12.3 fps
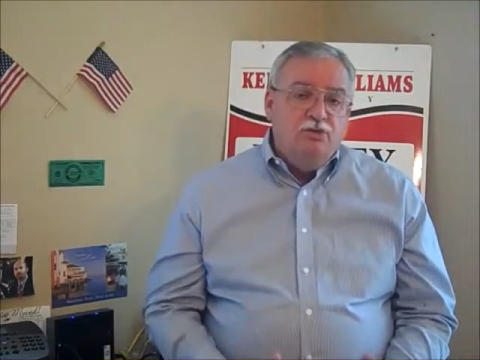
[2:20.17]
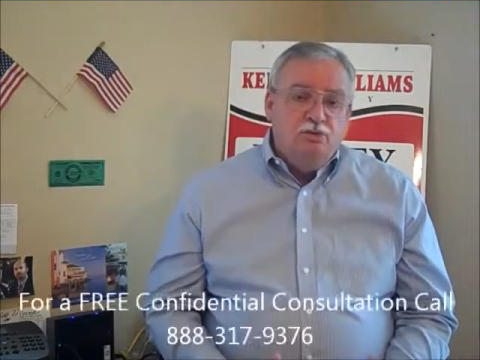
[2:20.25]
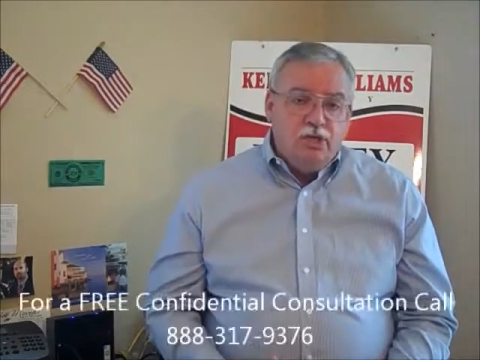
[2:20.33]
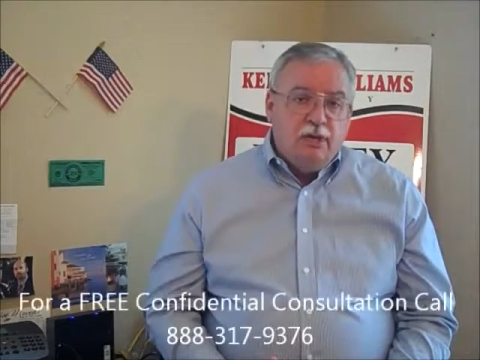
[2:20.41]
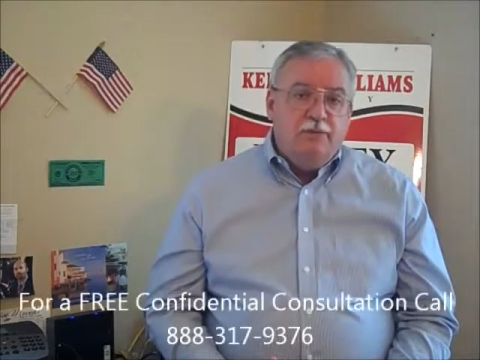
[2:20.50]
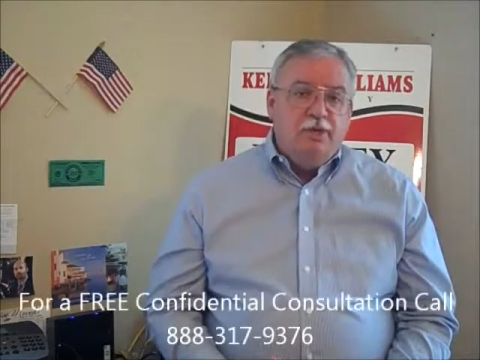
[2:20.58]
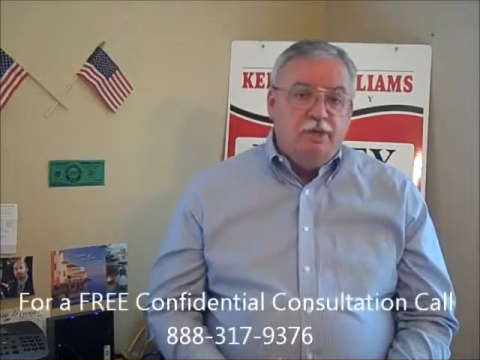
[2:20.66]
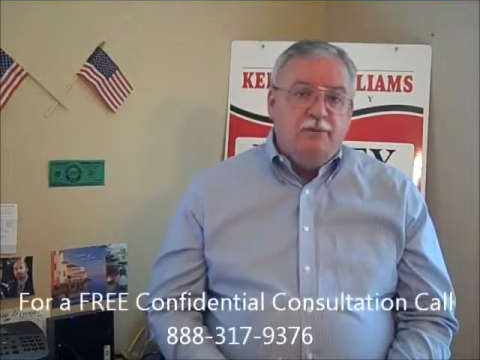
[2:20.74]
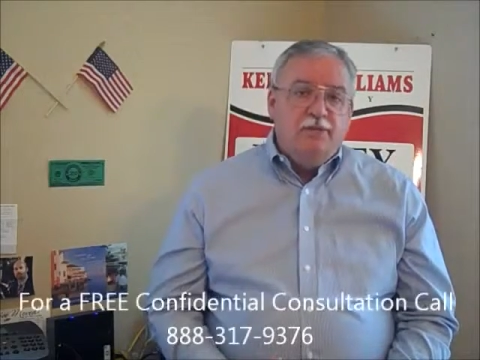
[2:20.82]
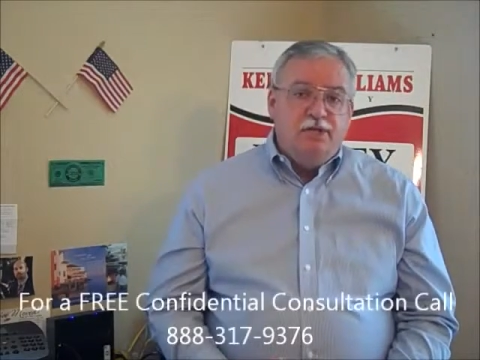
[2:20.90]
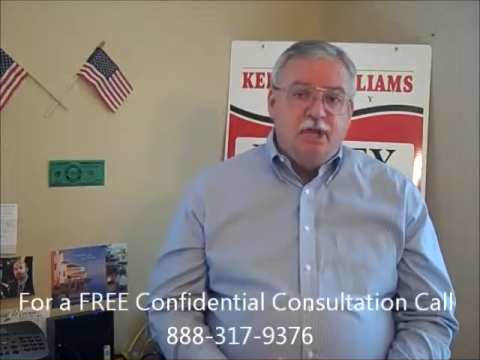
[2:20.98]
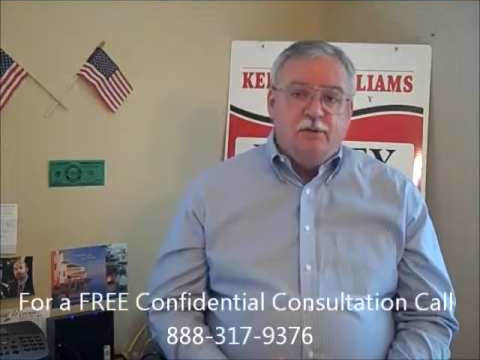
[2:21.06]

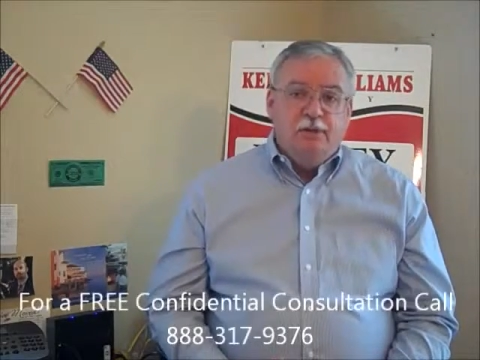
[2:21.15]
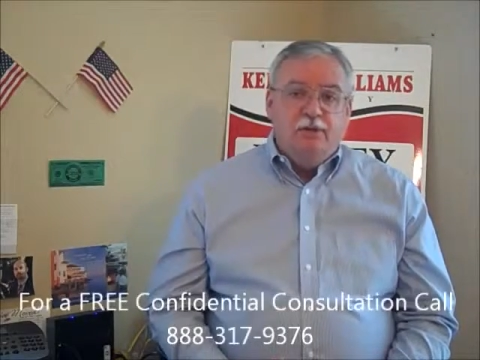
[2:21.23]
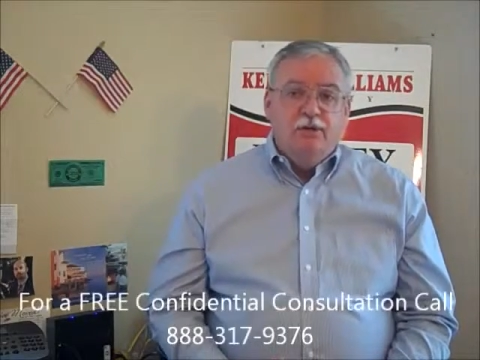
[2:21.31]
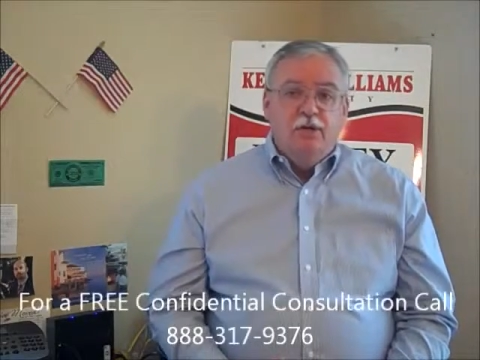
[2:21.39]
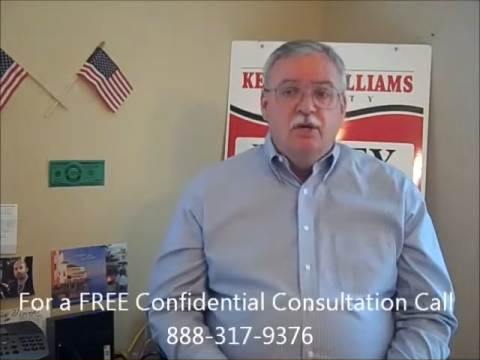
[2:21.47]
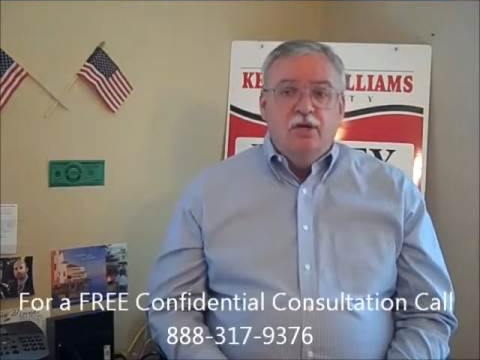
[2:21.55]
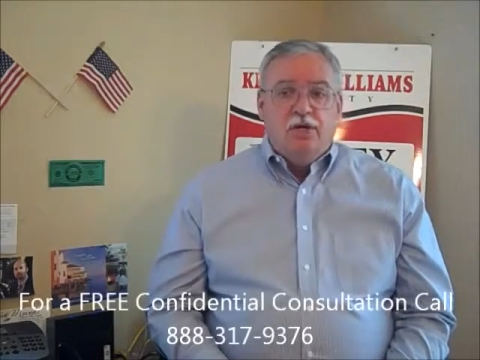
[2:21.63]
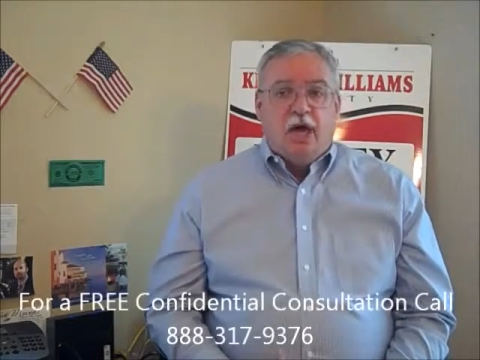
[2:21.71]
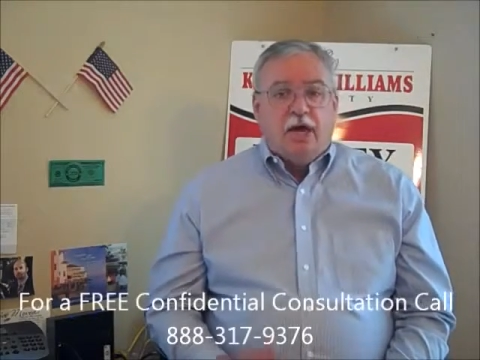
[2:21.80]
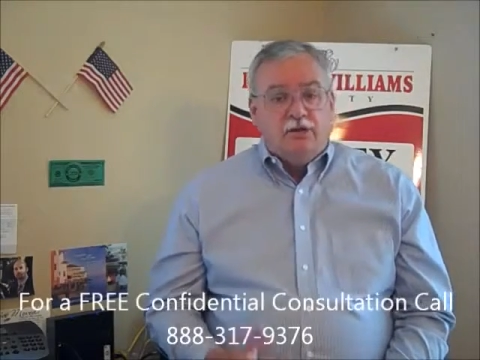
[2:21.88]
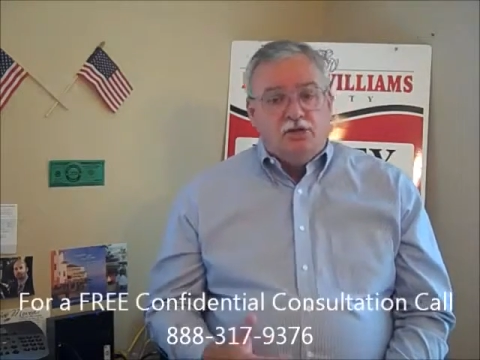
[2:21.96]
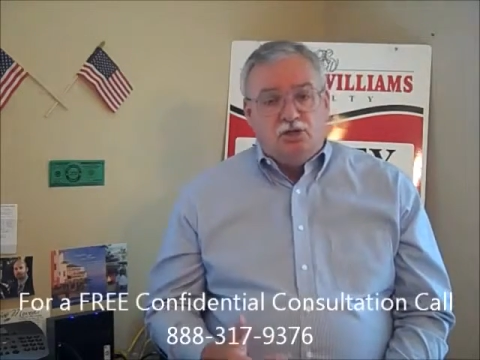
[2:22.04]

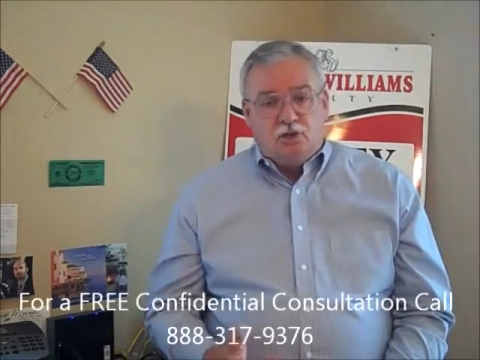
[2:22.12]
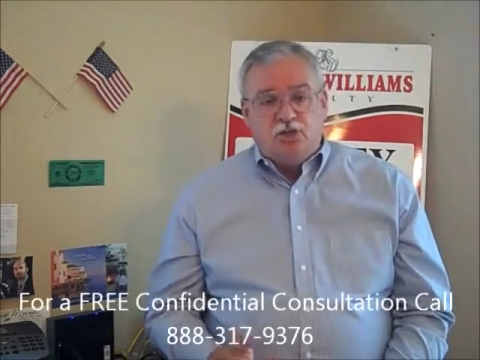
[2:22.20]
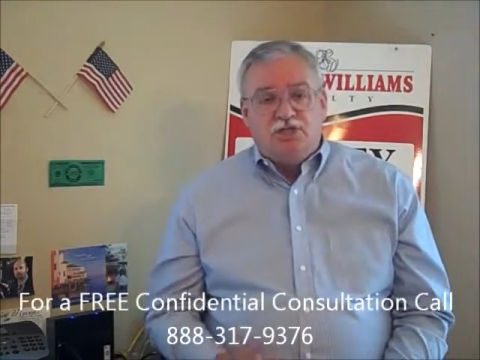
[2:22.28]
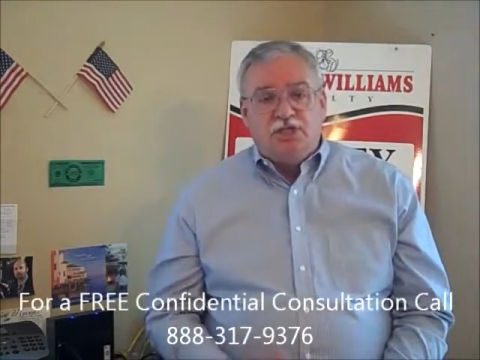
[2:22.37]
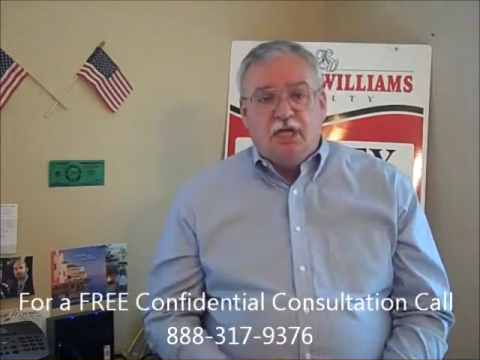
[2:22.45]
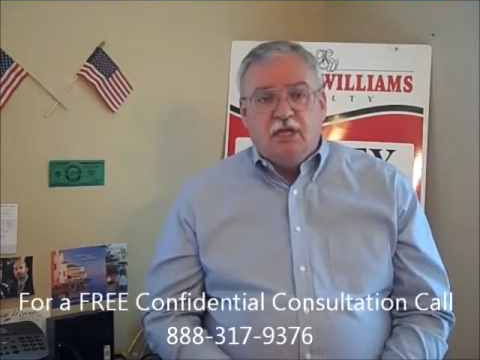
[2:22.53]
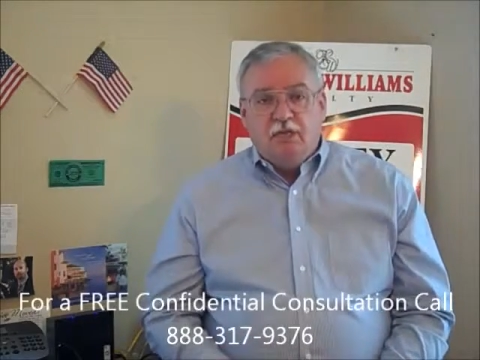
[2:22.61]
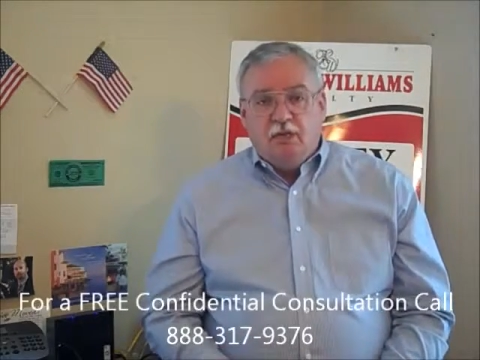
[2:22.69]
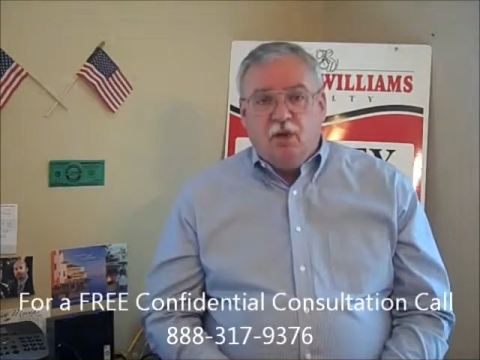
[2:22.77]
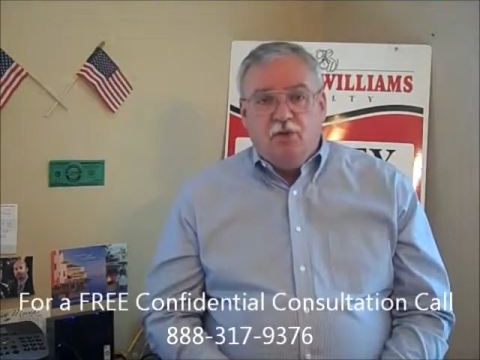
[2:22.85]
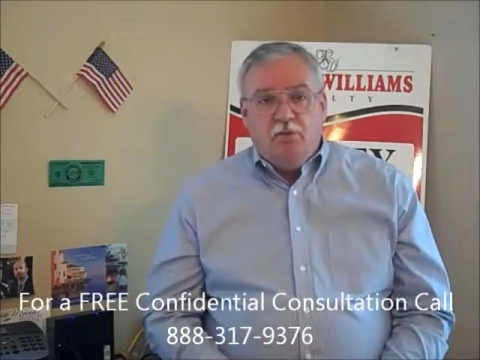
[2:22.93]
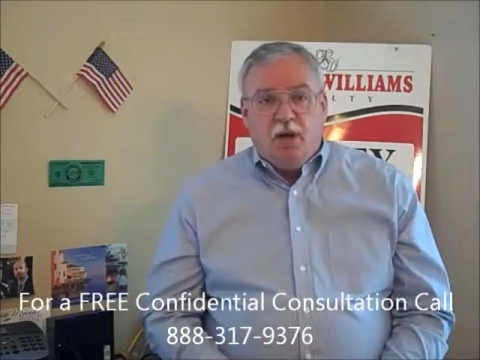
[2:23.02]

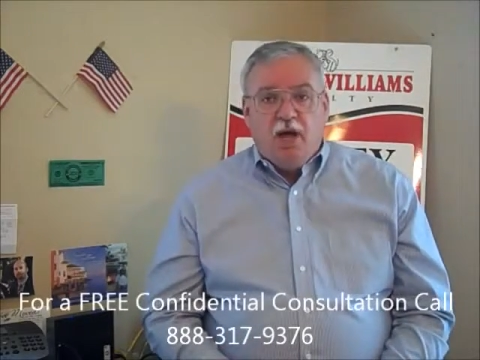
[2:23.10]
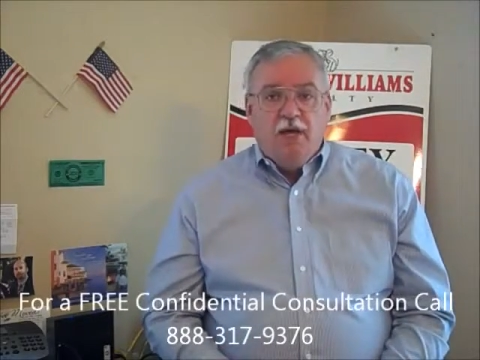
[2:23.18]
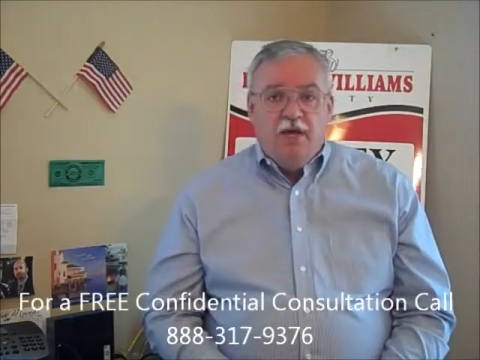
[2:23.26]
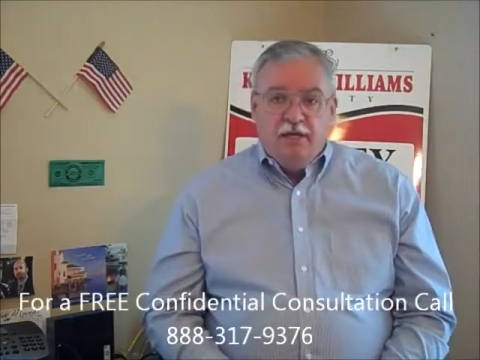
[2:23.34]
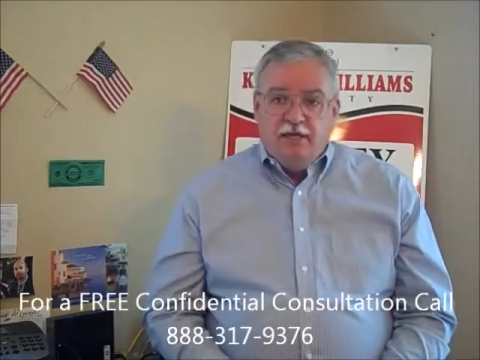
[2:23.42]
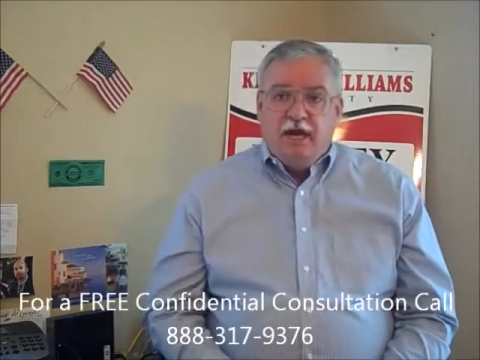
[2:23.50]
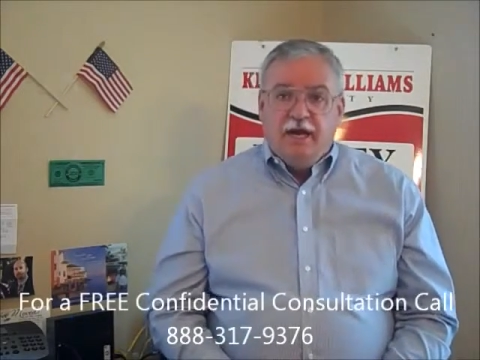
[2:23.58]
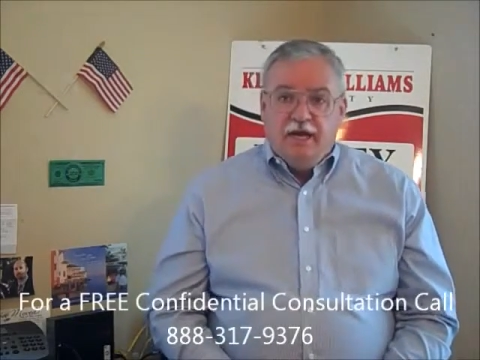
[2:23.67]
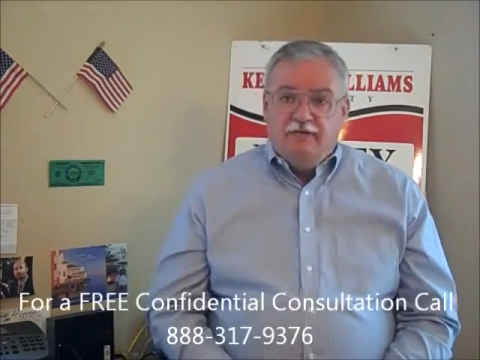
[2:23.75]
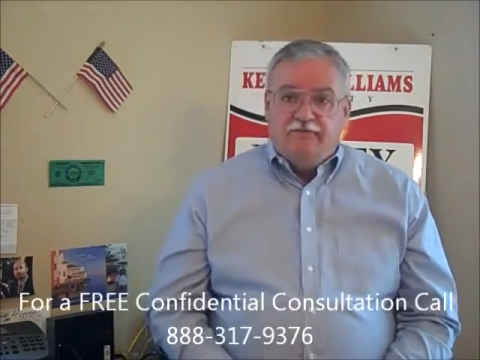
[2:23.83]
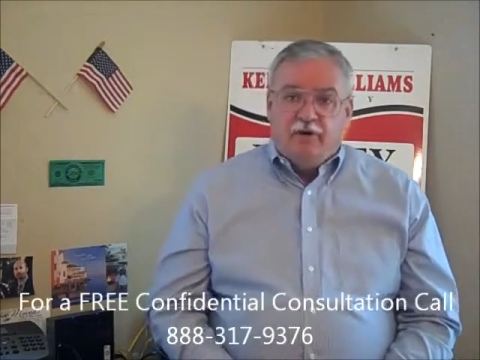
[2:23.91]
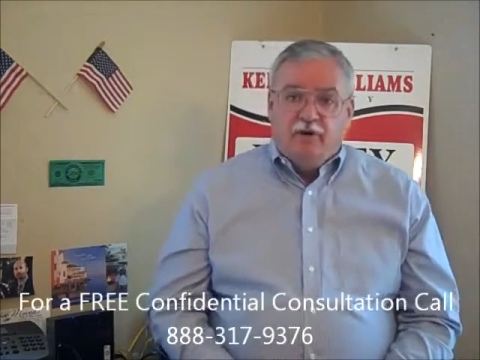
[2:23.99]

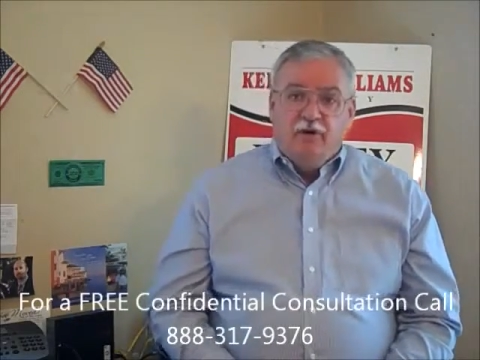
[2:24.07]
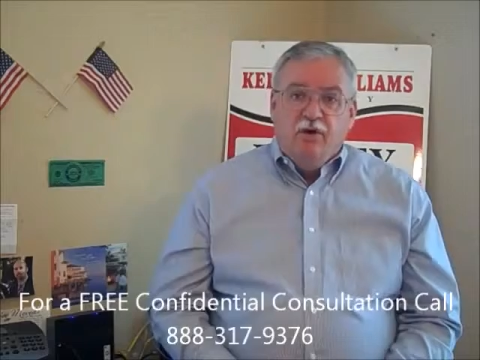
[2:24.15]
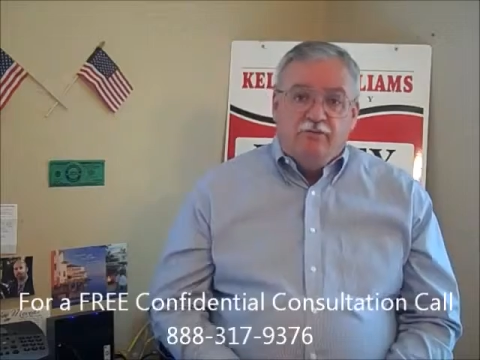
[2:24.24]
www.shortsaleandloanmod.info